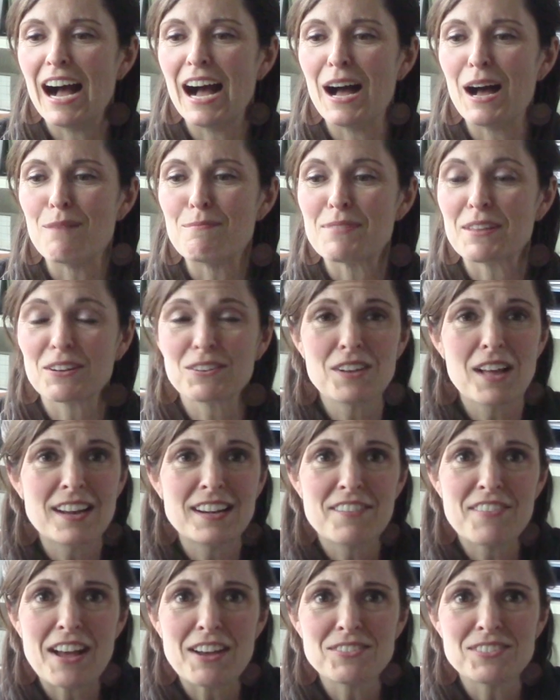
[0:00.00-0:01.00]
Um, there are not
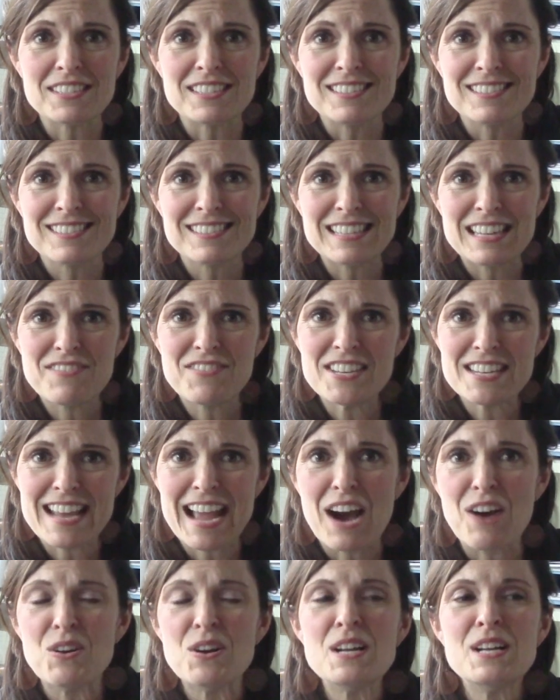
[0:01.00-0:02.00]
enough houses even
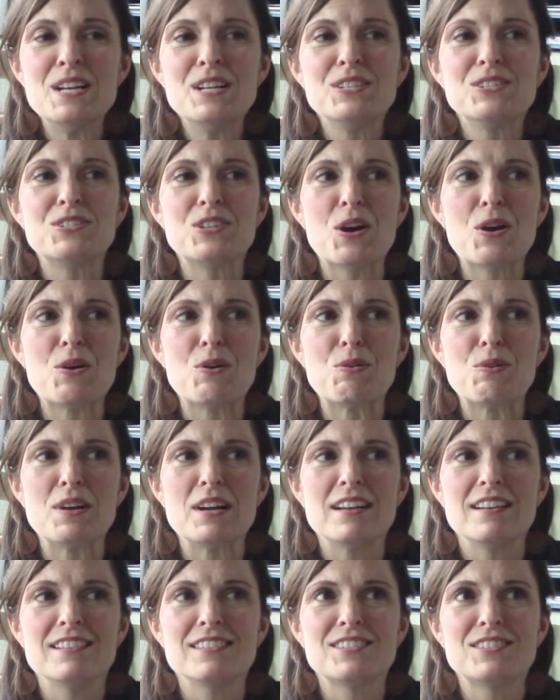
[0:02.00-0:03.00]
now.
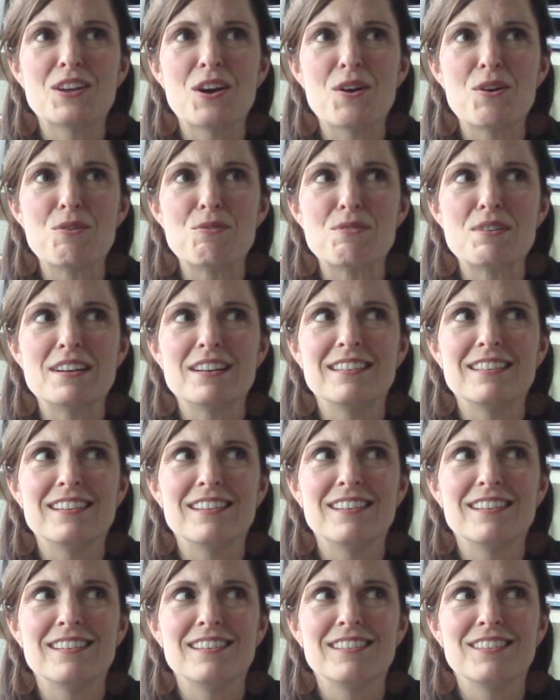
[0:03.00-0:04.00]
So, so
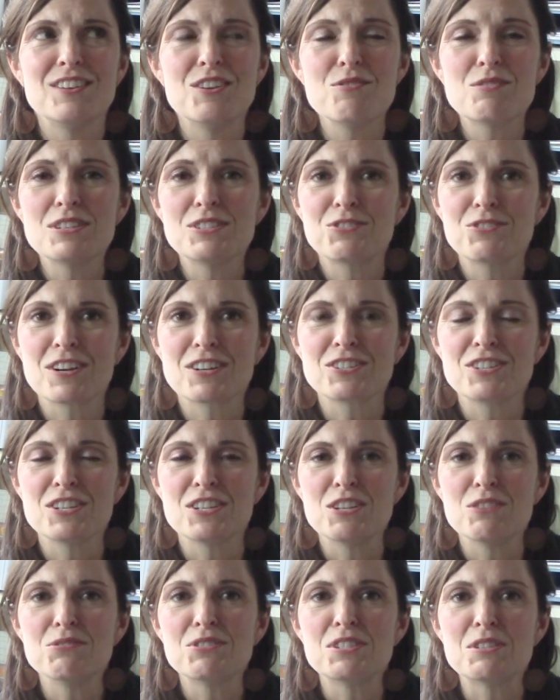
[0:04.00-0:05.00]
new
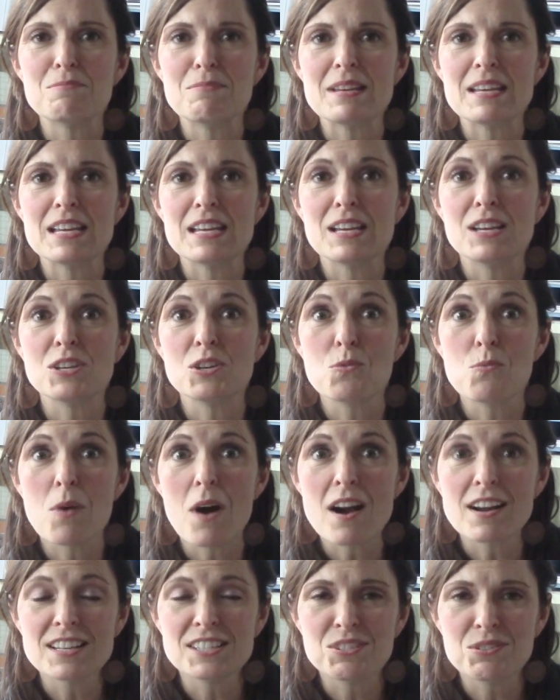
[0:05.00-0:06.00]
construction used to be you
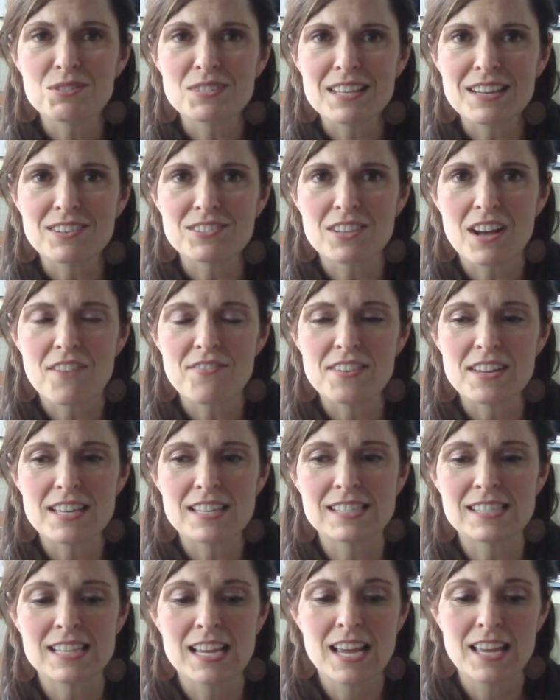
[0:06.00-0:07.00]
walk into a sales
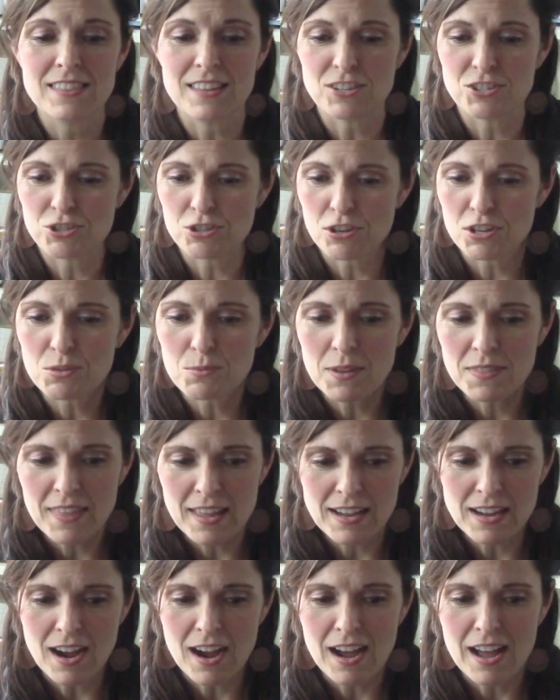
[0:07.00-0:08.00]
office, they show you what
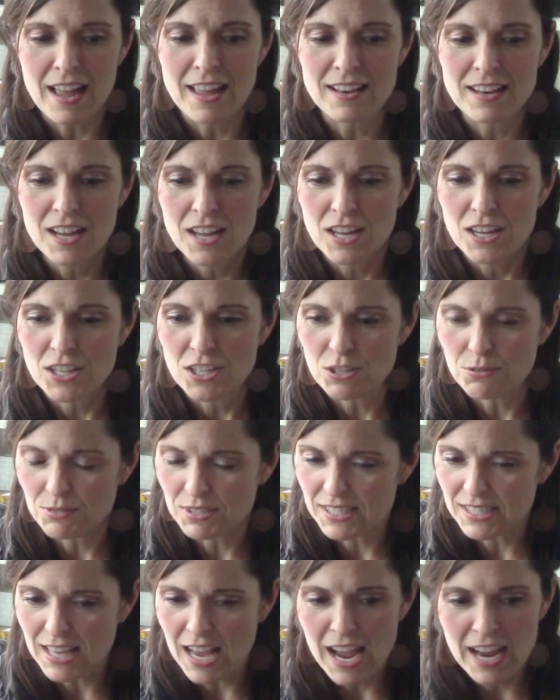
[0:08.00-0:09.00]
they got, you
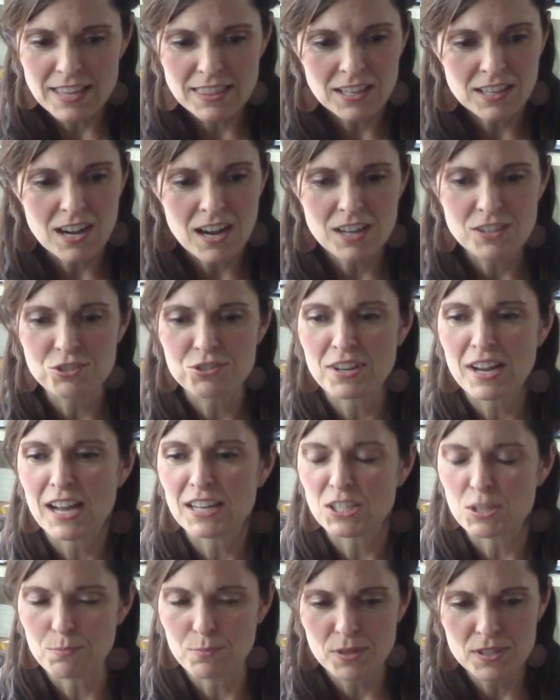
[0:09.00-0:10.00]
sign the
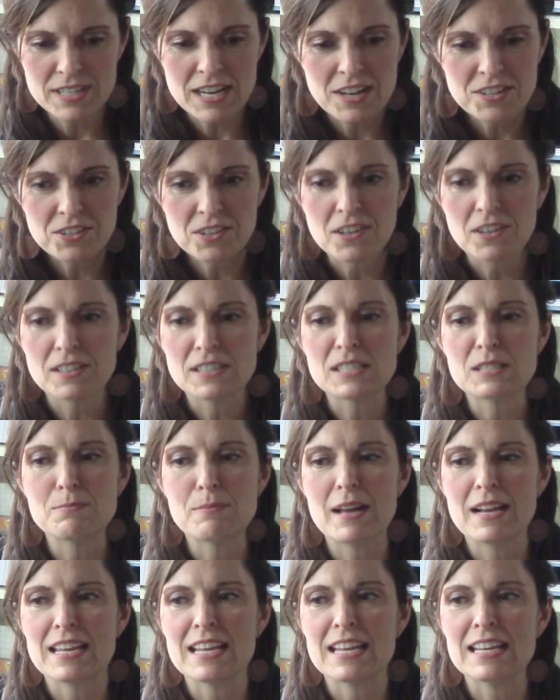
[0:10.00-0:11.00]
contract, you put down your earnest
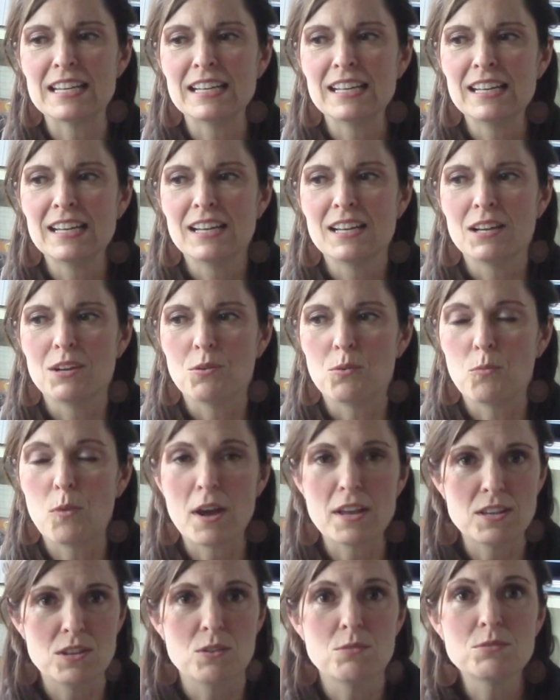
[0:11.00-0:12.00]
money,
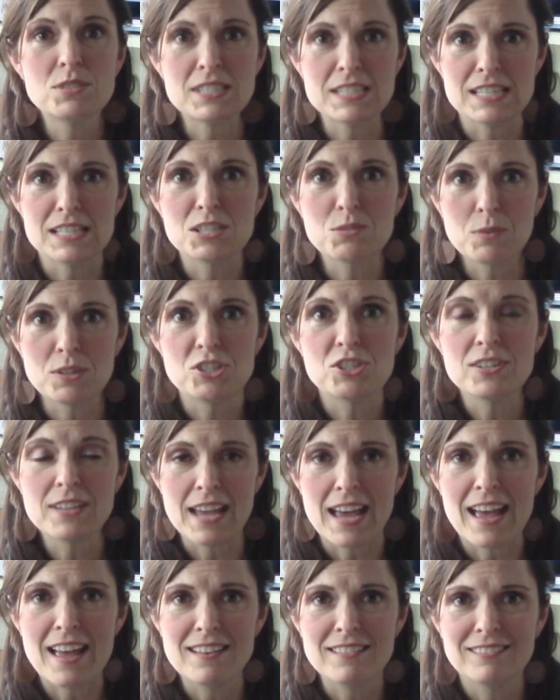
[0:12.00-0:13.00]
what you see is what you
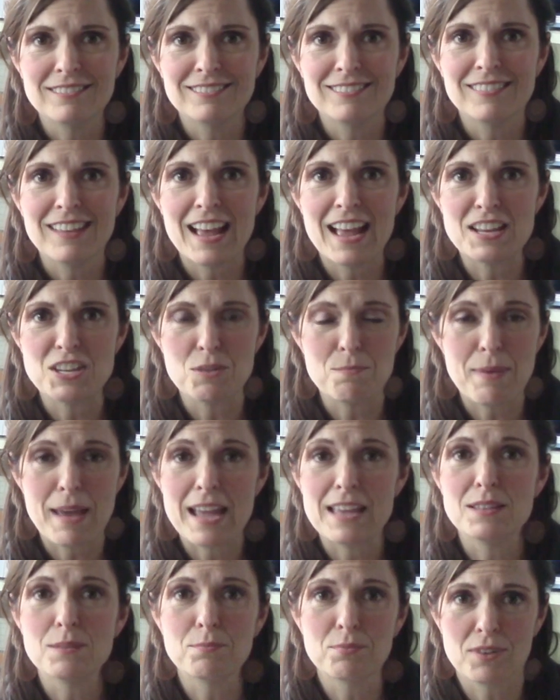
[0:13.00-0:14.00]
get, and you
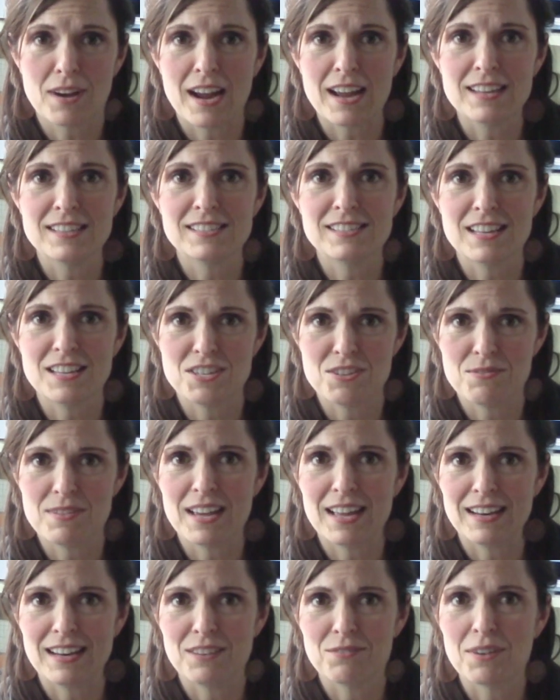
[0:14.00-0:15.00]
pay the price and you
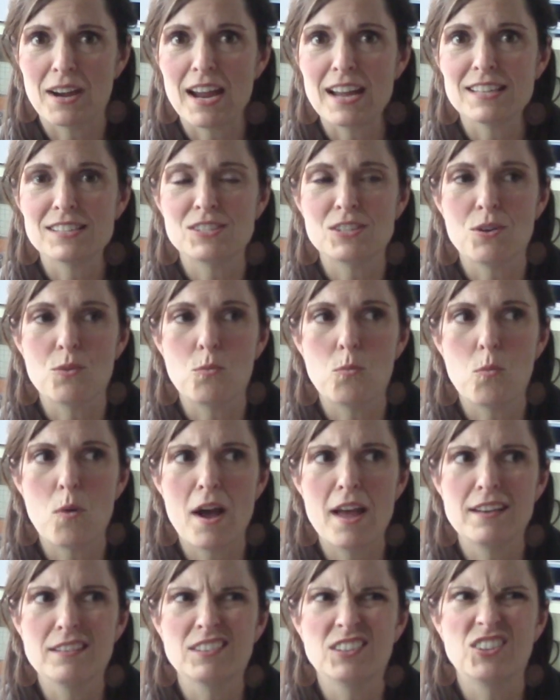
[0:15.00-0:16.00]
get it, right? So,
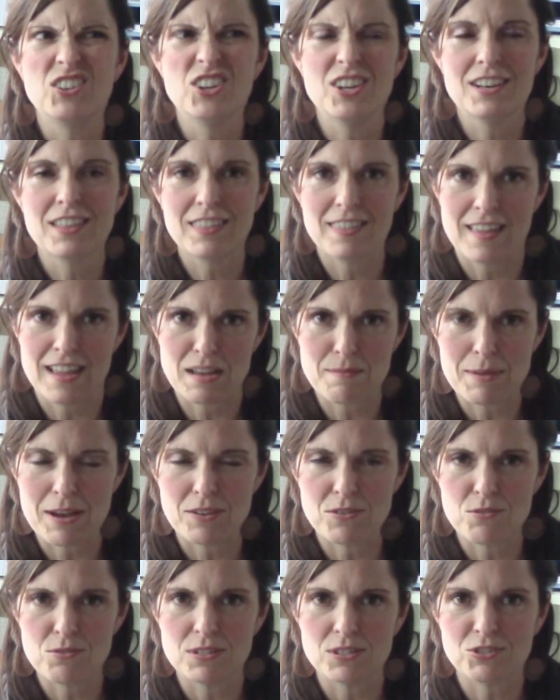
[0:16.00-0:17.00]
one good thing
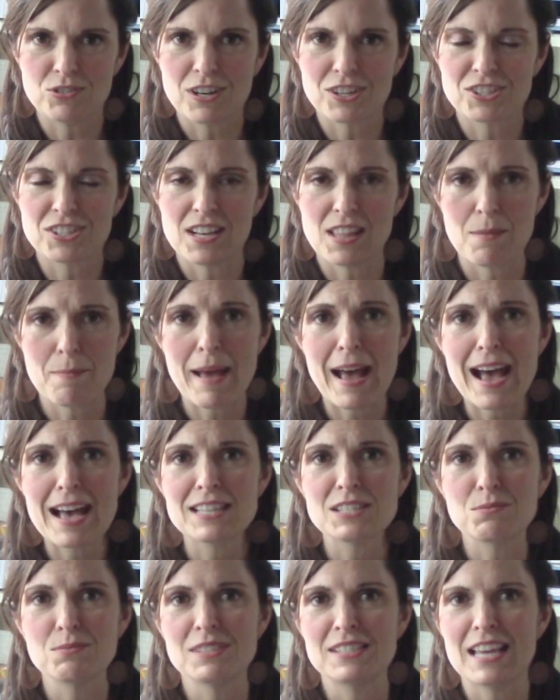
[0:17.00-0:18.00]
about new construction in the
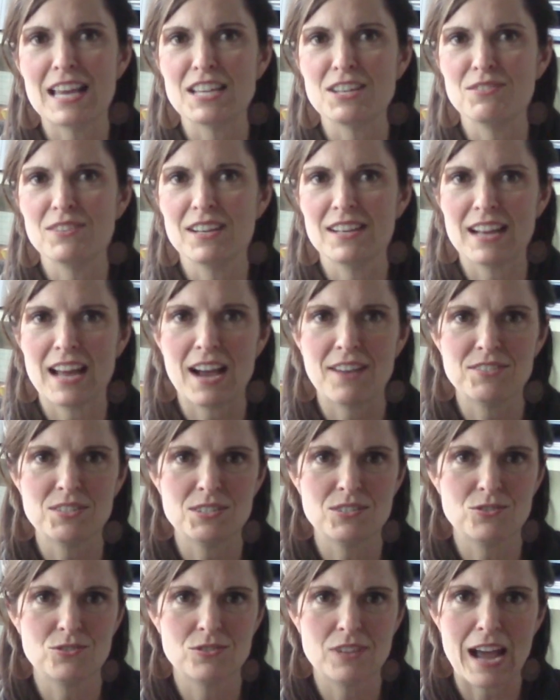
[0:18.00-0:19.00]
past was that you didn't have
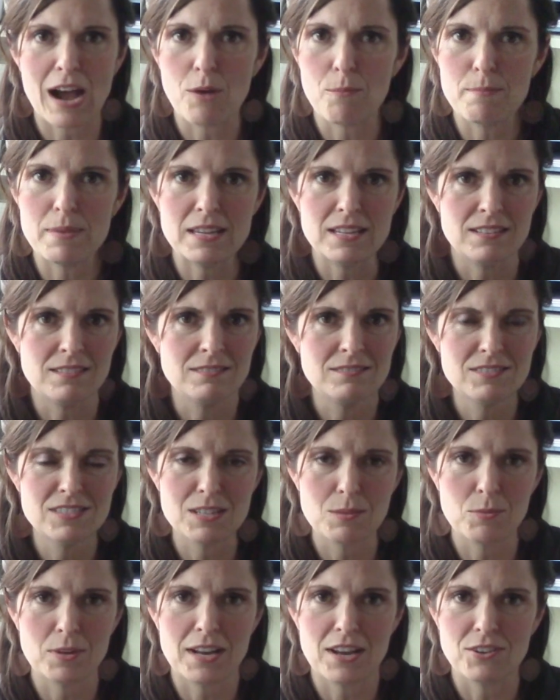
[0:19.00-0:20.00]
to outbid
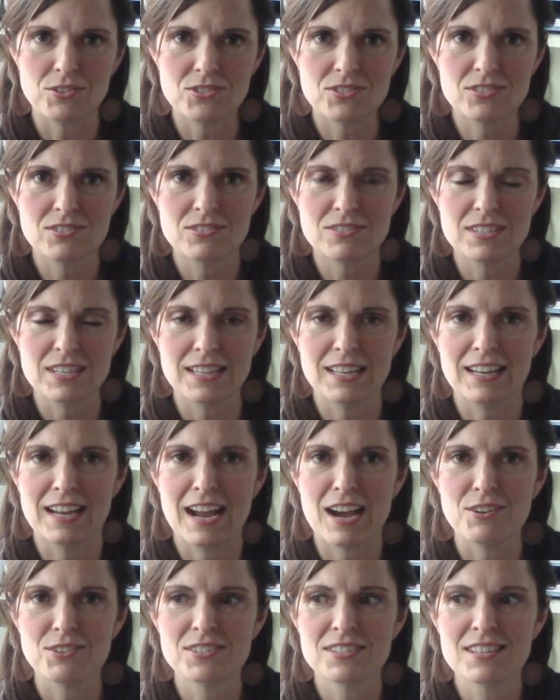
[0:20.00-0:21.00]
someone else to get a
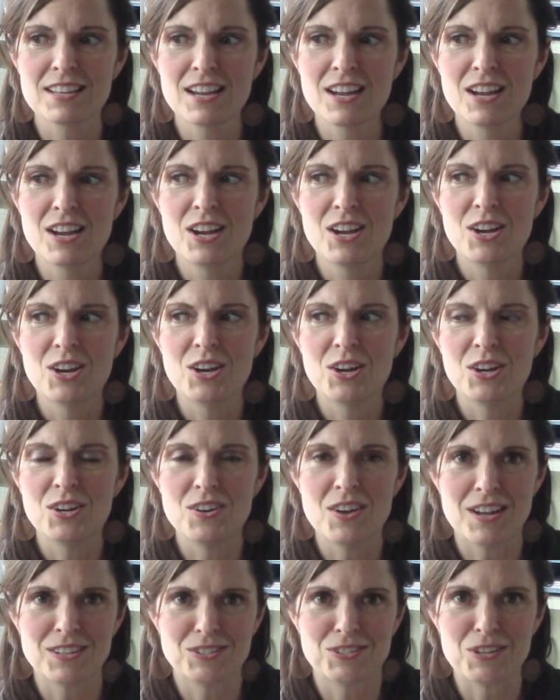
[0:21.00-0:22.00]
house
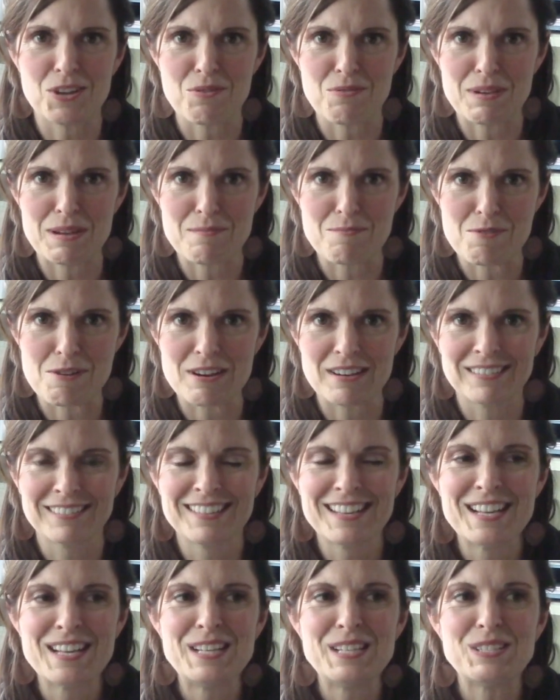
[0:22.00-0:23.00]
not so anymore.
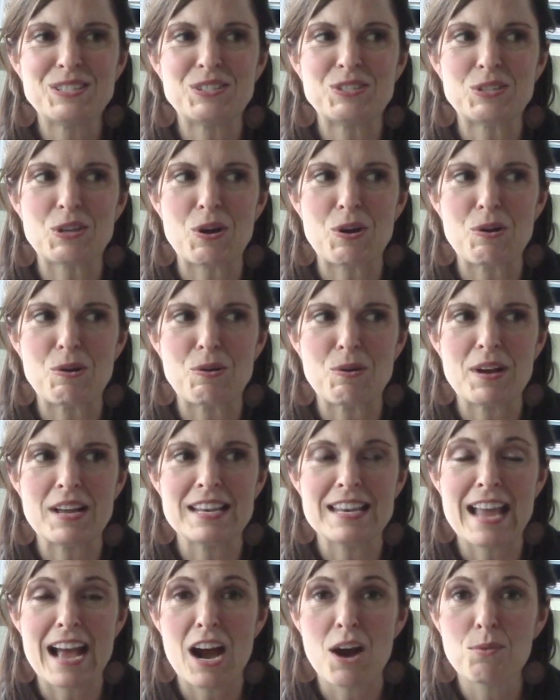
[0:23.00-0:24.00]
So
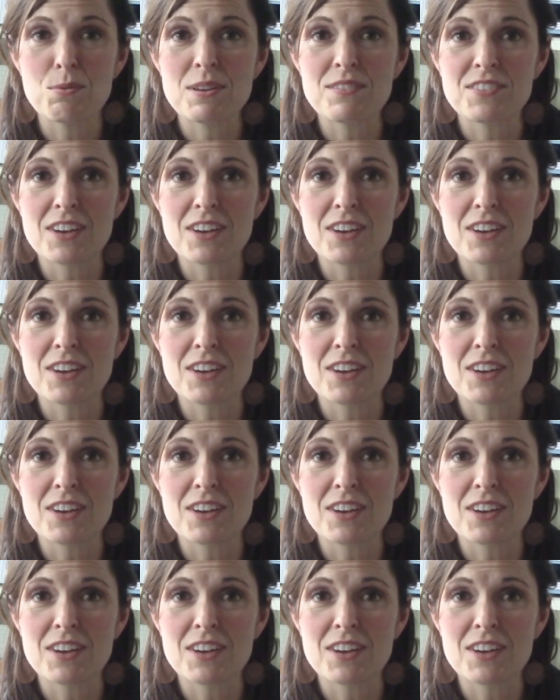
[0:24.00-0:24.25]
now we've